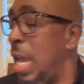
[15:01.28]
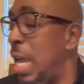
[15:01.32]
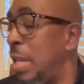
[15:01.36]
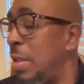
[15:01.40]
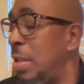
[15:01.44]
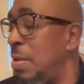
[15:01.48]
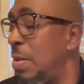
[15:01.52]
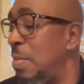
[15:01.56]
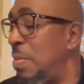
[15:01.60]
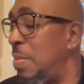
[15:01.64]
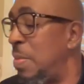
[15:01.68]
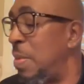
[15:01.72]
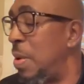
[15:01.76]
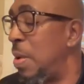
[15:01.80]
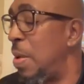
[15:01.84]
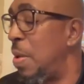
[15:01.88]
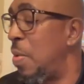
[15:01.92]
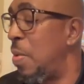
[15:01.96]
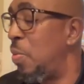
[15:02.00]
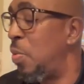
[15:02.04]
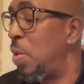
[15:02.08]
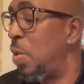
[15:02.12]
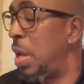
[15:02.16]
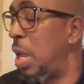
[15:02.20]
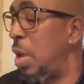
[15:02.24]
had them
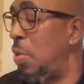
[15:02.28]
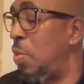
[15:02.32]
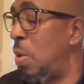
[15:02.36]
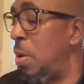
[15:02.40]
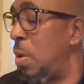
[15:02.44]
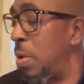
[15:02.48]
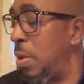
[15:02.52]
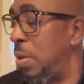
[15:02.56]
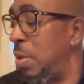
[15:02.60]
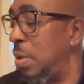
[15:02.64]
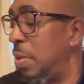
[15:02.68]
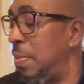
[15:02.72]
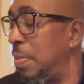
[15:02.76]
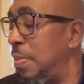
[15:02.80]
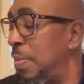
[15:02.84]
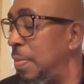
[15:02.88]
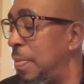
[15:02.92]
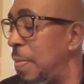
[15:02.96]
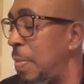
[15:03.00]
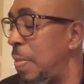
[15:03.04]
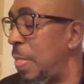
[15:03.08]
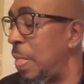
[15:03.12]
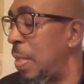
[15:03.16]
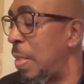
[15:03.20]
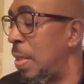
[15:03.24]
where they wanted them.
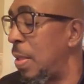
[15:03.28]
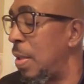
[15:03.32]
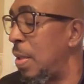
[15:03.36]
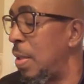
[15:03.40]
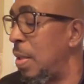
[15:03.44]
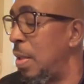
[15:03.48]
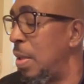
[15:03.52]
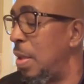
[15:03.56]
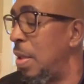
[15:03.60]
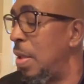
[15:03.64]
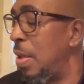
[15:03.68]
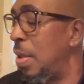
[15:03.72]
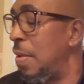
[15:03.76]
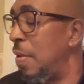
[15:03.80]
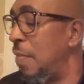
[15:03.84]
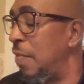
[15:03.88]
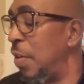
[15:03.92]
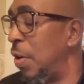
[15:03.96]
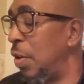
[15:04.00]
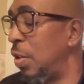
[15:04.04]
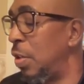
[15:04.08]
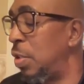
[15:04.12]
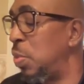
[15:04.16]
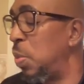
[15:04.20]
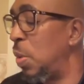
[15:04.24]

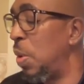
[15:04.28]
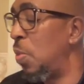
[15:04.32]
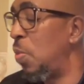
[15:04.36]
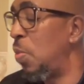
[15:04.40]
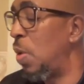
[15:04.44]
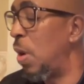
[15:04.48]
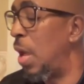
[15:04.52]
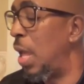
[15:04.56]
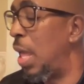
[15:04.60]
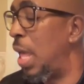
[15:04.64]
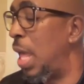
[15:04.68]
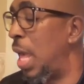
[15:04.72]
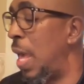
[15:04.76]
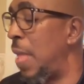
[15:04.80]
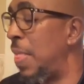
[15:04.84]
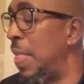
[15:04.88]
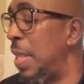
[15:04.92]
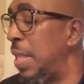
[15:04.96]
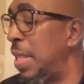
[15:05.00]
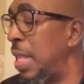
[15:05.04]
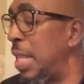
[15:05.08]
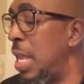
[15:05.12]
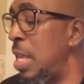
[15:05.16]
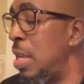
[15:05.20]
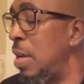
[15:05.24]
Verse 21
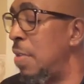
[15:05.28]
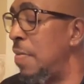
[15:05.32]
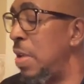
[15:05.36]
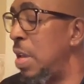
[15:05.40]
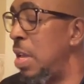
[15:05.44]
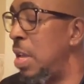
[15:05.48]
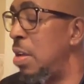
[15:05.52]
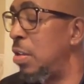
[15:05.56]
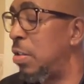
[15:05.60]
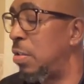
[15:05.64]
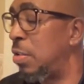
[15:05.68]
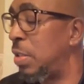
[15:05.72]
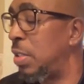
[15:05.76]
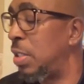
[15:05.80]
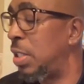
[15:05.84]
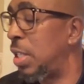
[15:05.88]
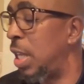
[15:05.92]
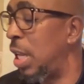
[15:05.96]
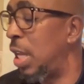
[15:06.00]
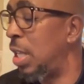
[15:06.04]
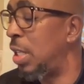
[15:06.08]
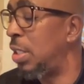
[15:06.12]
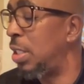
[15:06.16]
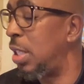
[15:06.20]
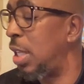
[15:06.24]
And the king of Israel
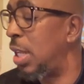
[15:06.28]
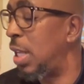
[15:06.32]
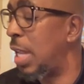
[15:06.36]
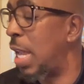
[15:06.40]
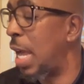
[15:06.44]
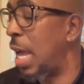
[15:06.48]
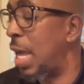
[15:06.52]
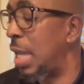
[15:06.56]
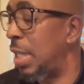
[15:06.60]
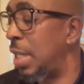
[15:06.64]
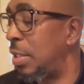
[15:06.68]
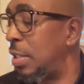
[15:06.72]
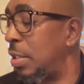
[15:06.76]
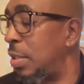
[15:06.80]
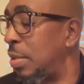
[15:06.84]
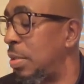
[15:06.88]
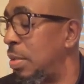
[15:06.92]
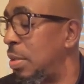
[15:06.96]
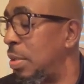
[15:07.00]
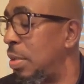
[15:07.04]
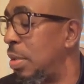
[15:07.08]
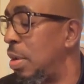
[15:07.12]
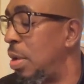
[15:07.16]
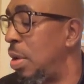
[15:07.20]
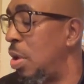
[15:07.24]
said unto Elijah,
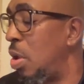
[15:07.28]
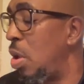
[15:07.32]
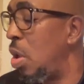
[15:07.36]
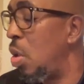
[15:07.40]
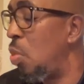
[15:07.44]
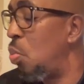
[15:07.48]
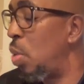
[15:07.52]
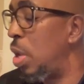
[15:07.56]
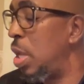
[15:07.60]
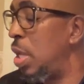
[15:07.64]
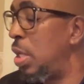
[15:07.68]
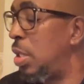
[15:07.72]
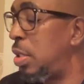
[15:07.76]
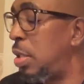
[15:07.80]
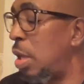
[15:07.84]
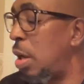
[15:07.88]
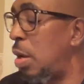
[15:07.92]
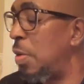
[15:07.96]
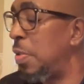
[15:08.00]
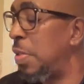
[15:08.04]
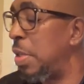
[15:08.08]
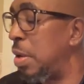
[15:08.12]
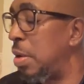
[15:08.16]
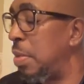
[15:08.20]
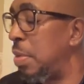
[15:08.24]
when he
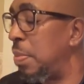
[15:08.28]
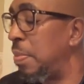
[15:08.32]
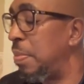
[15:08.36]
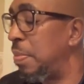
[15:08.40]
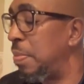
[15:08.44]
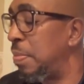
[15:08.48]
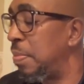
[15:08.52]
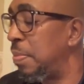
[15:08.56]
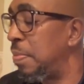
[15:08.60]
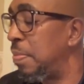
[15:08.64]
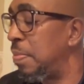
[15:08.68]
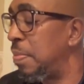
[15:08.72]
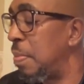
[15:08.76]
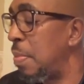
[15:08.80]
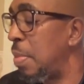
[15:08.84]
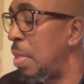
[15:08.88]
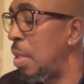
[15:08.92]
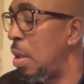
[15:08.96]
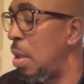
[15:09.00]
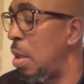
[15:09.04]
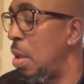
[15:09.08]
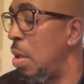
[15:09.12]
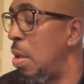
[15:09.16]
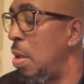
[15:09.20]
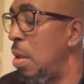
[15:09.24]
saw them,
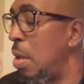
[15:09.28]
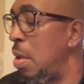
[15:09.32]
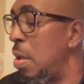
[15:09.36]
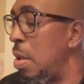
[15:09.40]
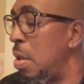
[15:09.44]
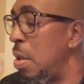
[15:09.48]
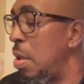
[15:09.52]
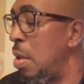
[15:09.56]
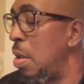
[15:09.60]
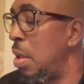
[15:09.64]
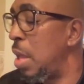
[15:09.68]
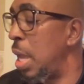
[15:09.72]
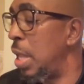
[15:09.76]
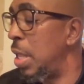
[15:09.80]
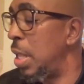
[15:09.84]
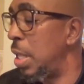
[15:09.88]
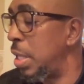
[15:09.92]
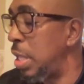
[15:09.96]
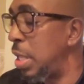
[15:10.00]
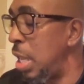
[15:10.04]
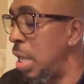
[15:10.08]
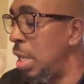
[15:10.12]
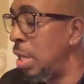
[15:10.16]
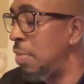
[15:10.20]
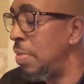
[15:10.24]
and
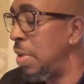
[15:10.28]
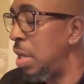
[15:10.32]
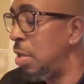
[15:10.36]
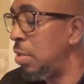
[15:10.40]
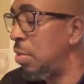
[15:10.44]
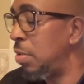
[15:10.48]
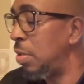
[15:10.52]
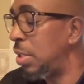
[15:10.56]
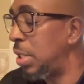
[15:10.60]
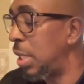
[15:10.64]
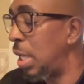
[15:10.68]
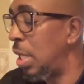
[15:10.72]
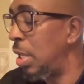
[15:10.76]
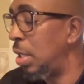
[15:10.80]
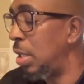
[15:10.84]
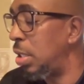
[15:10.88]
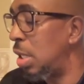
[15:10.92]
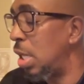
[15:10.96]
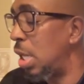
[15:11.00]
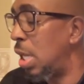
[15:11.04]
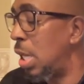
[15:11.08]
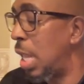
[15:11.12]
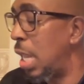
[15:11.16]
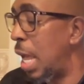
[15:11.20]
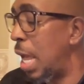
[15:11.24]
the king of Israel said
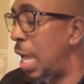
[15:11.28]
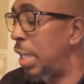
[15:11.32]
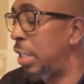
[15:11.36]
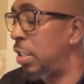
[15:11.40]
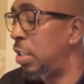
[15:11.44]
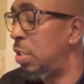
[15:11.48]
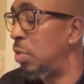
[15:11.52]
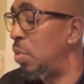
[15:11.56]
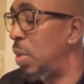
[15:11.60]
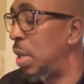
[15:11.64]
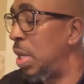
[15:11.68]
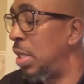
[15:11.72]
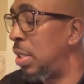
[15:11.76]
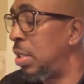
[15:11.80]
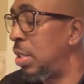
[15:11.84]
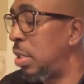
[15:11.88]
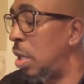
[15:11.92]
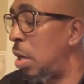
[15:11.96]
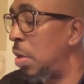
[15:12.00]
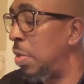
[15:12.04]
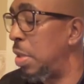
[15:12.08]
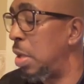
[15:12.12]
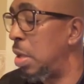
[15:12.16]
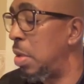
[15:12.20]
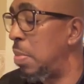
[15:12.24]
unto Elijah, when he
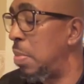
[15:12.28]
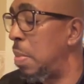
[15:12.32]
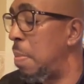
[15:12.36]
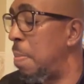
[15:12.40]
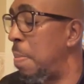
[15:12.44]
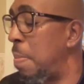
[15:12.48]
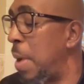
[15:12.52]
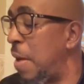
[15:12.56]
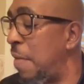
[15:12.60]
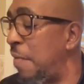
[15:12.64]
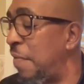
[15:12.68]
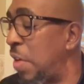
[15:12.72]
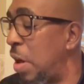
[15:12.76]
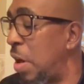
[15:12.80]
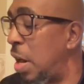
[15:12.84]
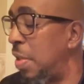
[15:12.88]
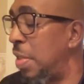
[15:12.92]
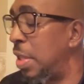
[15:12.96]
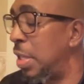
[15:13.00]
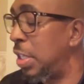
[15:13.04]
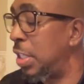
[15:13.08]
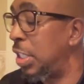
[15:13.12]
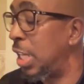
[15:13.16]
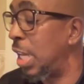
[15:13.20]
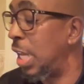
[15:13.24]
saw them, My
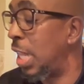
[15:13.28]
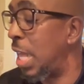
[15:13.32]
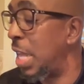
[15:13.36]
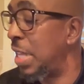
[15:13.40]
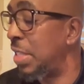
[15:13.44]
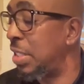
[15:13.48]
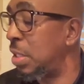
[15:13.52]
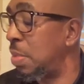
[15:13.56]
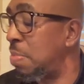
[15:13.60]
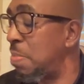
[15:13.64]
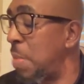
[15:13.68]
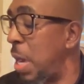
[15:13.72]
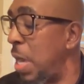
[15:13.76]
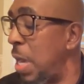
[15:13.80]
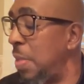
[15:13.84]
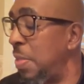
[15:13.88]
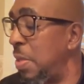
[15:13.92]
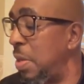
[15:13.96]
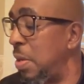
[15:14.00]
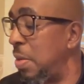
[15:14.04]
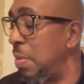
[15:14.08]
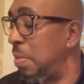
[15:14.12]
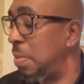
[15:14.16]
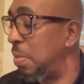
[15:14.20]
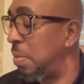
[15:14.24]
father, shall I
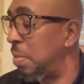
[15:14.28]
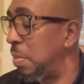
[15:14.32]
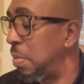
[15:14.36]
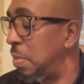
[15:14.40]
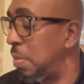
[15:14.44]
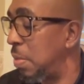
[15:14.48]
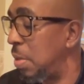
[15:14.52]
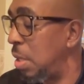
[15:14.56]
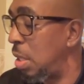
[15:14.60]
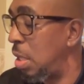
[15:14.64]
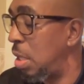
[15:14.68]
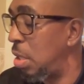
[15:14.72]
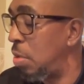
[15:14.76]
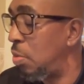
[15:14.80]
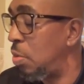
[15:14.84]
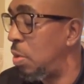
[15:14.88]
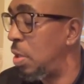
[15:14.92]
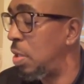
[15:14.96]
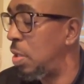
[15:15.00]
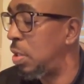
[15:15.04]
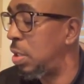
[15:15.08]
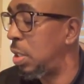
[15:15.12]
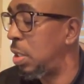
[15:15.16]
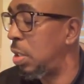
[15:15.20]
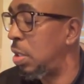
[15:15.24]
smite them? In other
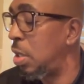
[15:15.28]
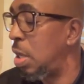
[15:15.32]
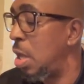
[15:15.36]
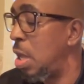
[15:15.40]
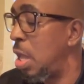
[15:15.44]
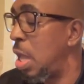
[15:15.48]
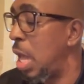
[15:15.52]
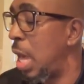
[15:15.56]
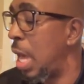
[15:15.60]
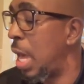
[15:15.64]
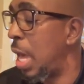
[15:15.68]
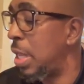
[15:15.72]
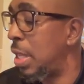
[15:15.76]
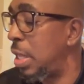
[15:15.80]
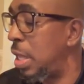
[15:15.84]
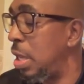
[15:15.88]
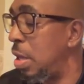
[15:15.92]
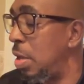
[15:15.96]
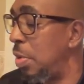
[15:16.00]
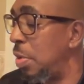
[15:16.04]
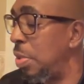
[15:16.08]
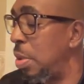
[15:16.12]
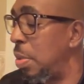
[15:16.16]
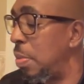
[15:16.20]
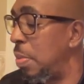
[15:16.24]
words, shall I
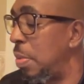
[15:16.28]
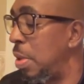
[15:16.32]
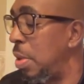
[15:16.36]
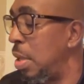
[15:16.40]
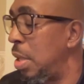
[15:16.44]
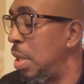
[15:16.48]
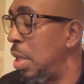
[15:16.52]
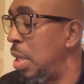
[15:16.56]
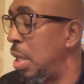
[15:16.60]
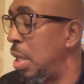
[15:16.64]
kill them?